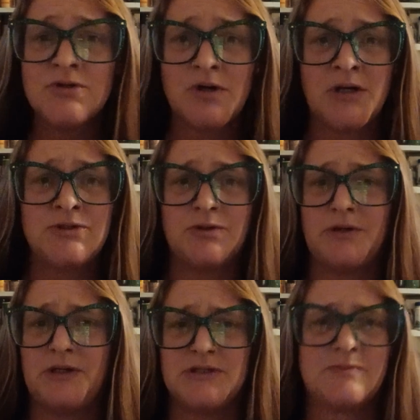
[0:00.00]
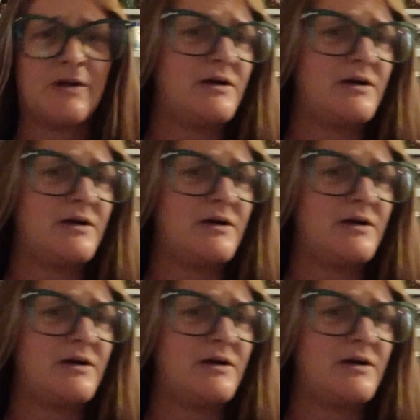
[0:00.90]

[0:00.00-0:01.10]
Dogon too, he just brought